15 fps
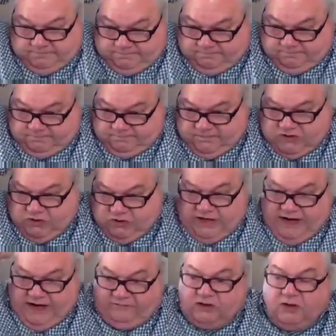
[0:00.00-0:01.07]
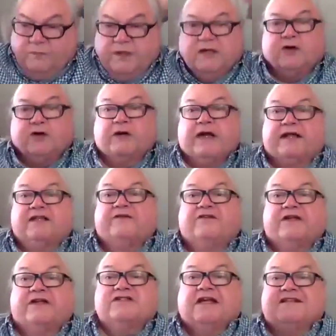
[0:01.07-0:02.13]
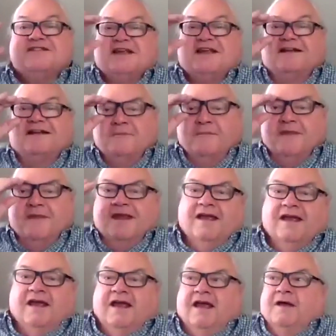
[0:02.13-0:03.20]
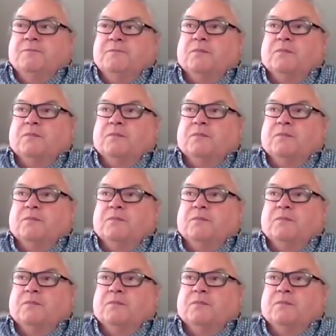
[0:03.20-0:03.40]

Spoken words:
so I have a little bit of creativity since then. But